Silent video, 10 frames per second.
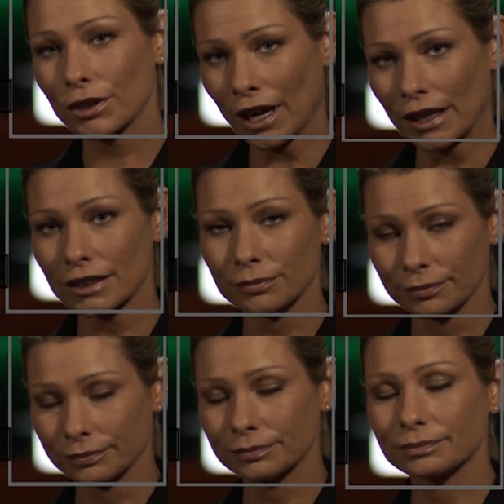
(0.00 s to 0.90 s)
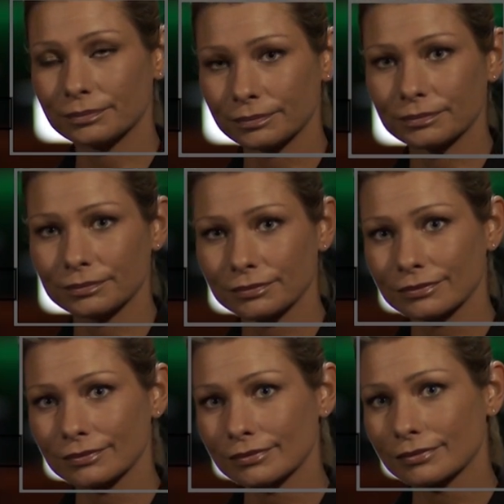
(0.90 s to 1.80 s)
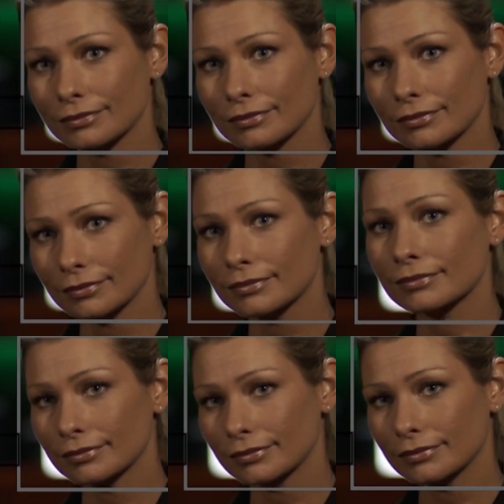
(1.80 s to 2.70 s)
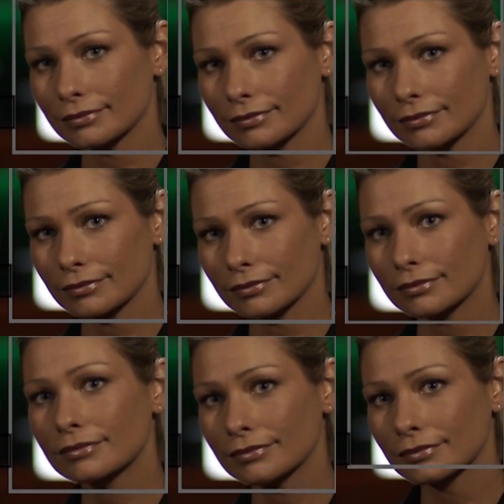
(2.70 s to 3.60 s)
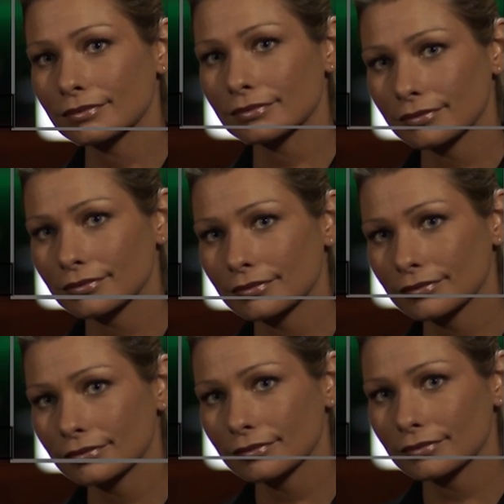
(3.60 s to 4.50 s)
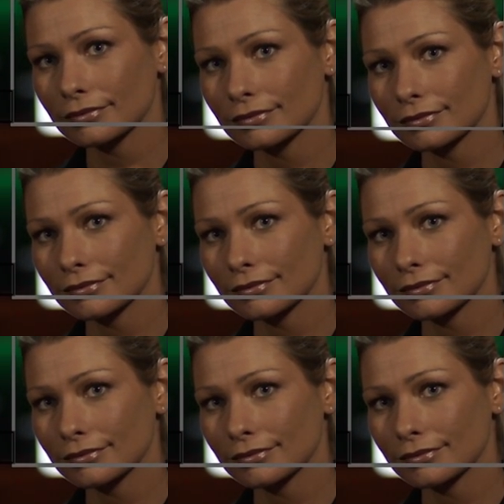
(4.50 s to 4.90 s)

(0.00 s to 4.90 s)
Correct. Right? Your neck is going that way, then your torso is going this way, and then your